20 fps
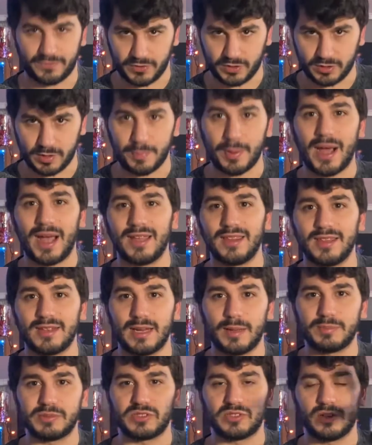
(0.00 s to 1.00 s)
pilot
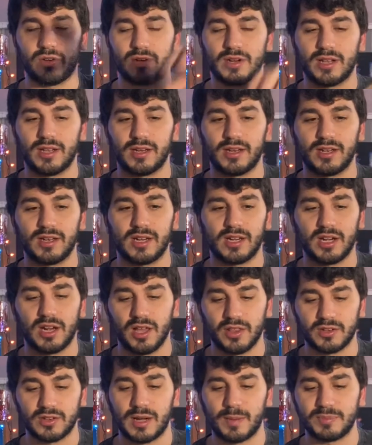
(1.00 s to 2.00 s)
episode, and
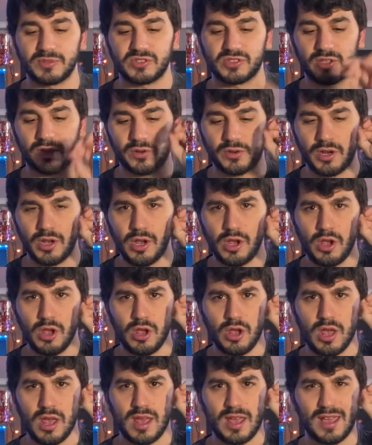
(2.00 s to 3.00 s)
another episode.
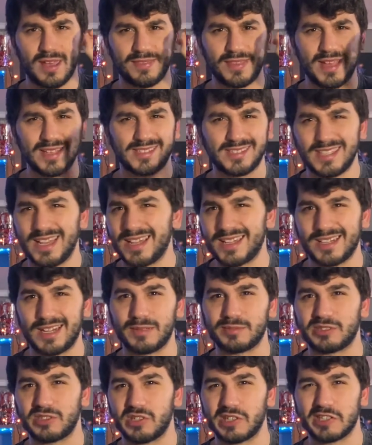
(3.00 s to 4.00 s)
And that second
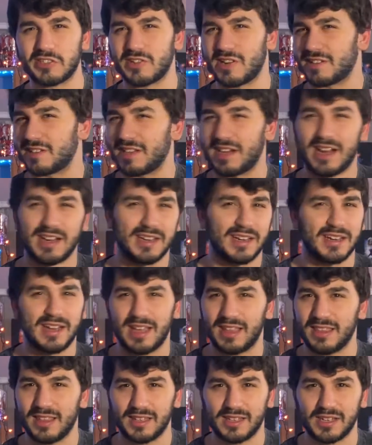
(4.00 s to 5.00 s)
episode he directed, I did
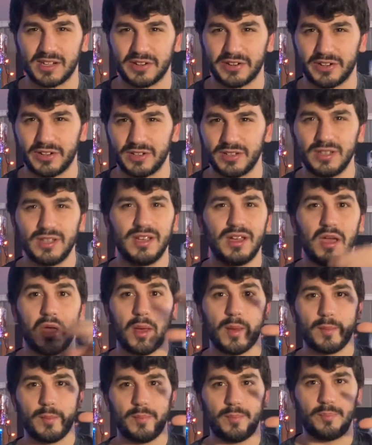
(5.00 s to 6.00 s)
not like at all.
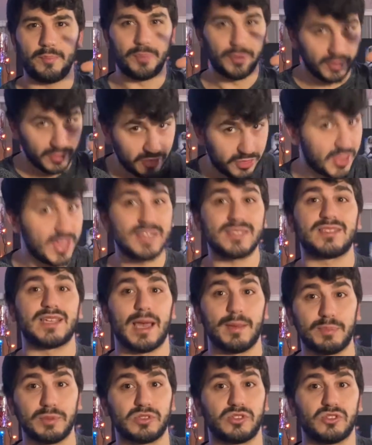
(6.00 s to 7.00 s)
But this
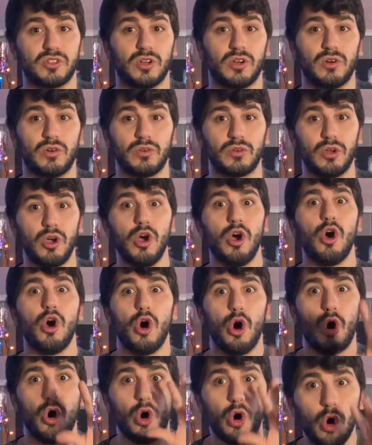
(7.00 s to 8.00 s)
episode,
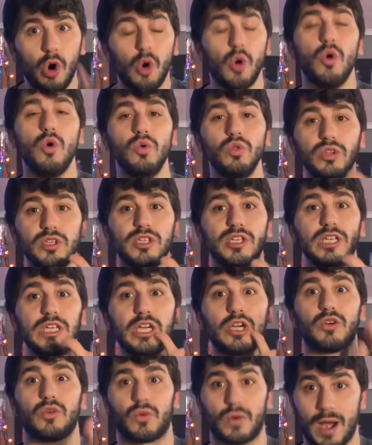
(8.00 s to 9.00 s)
holy
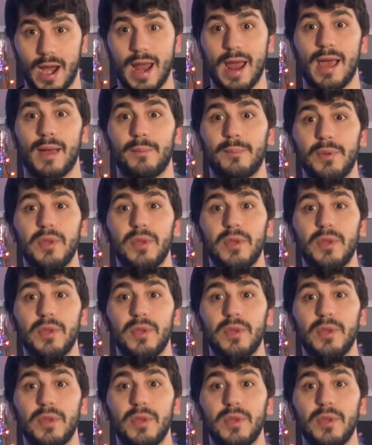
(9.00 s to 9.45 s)
crap.